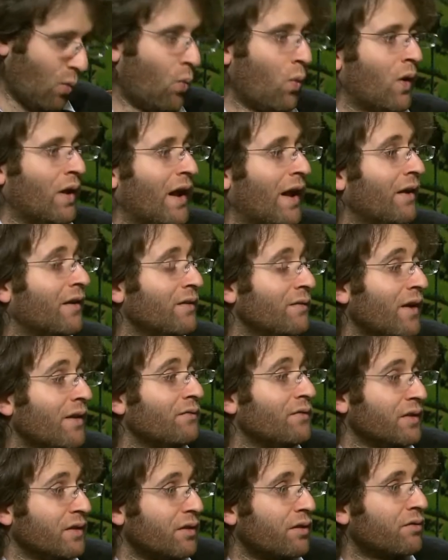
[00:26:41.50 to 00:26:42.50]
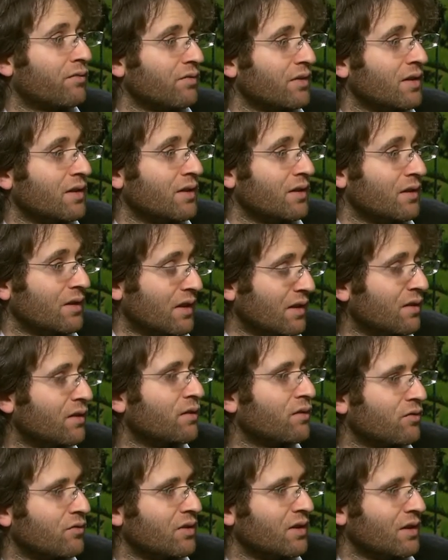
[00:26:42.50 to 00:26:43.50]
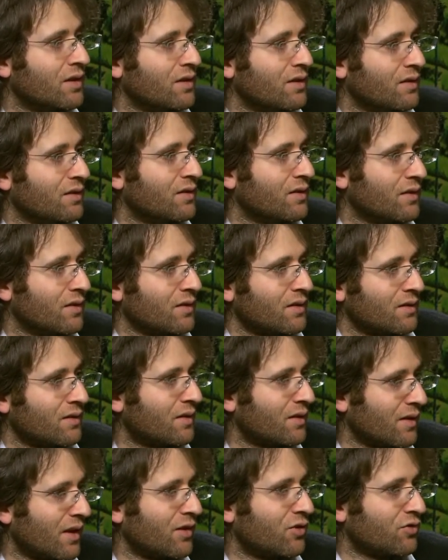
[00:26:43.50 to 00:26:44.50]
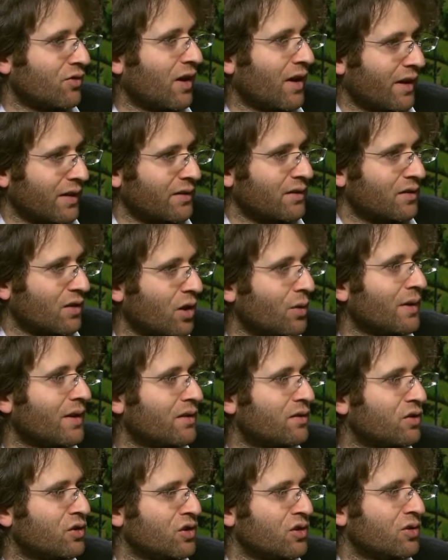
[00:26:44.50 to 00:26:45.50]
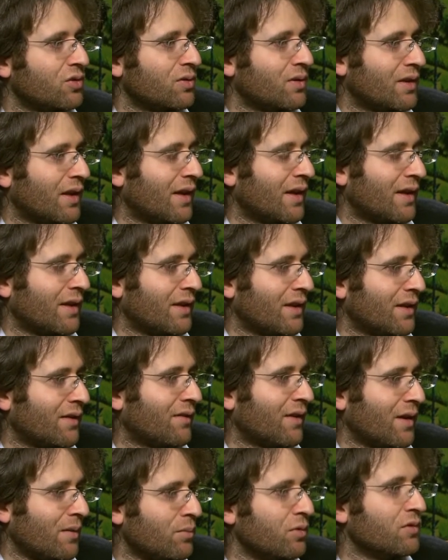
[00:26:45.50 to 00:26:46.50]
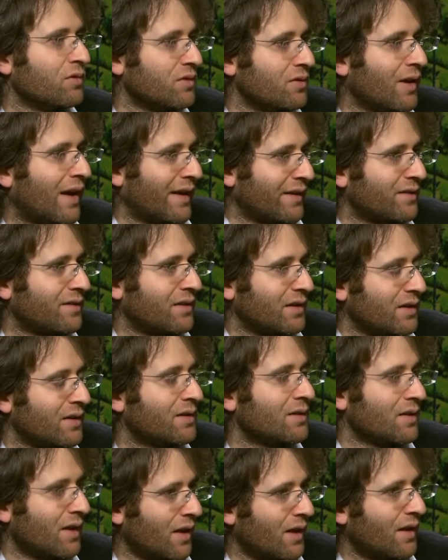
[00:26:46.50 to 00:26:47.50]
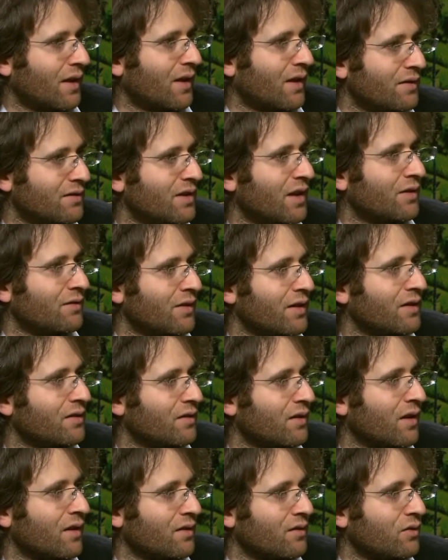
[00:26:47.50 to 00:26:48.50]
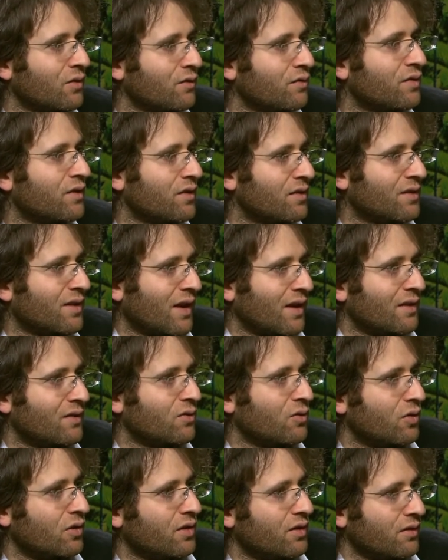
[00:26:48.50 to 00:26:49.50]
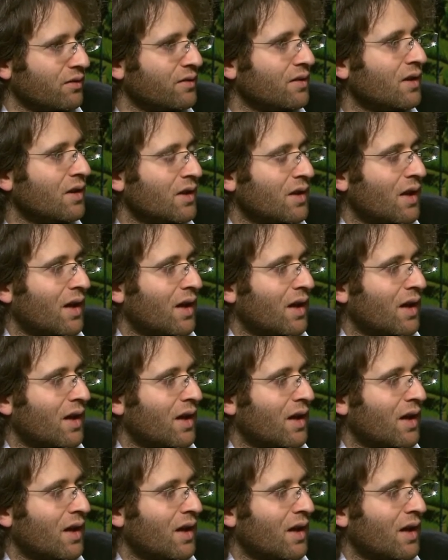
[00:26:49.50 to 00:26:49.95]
1 out of every 3 industries they try and go into, they're able to actually generate sort of sustained orders,